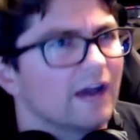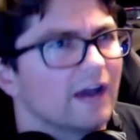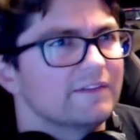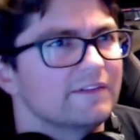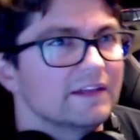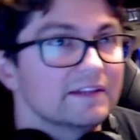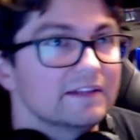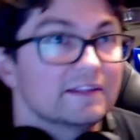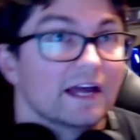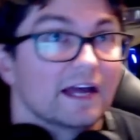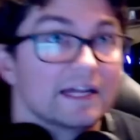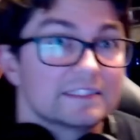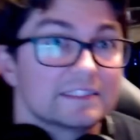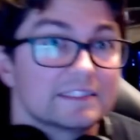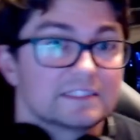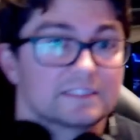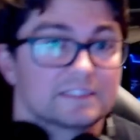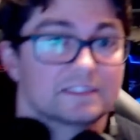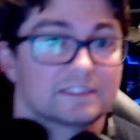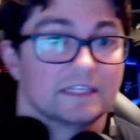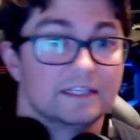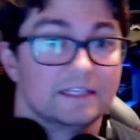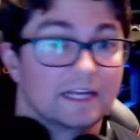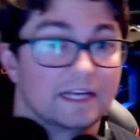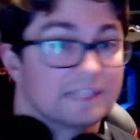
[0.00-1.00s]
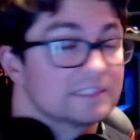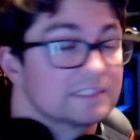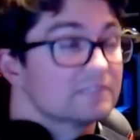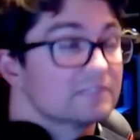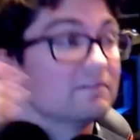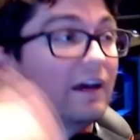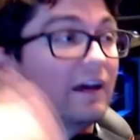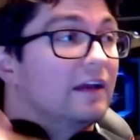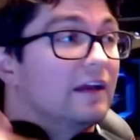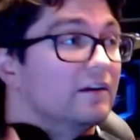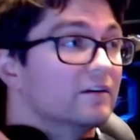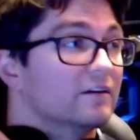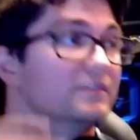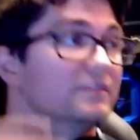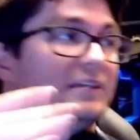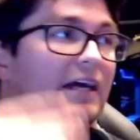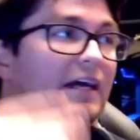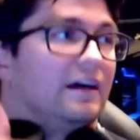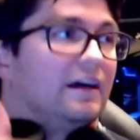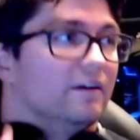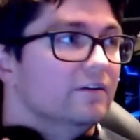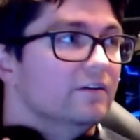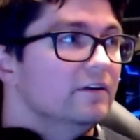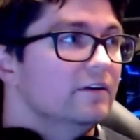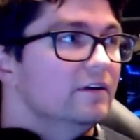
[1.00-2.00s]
I think that's the next layer down,